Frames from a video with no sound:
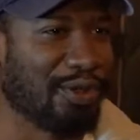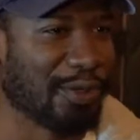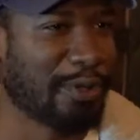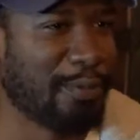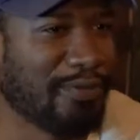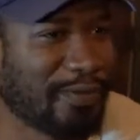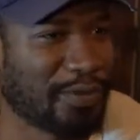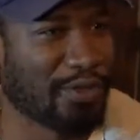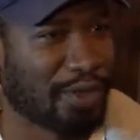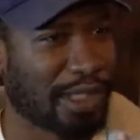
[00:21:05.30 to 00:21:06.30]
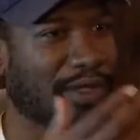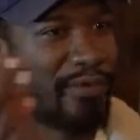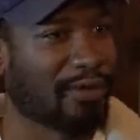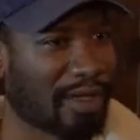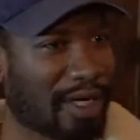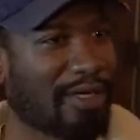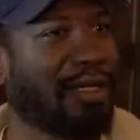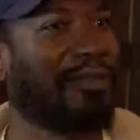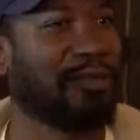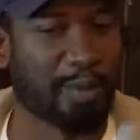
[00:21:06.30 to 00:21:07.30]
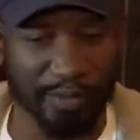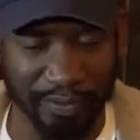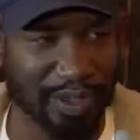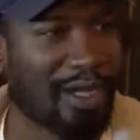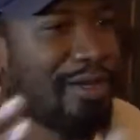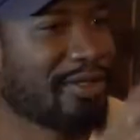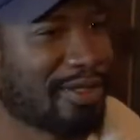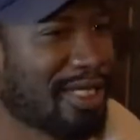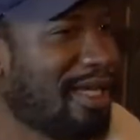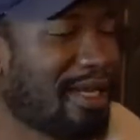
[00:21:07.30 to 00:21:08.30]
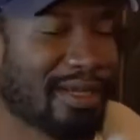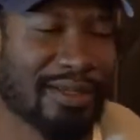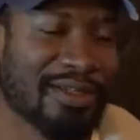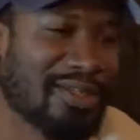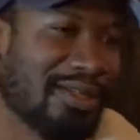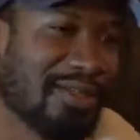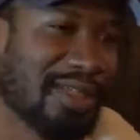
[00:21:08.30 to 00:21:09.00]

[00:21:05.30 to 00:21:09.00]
York. People from New York go to Fort Lauderdale, from people sure. Fort Lauderdale go, yeah, I don't know. So.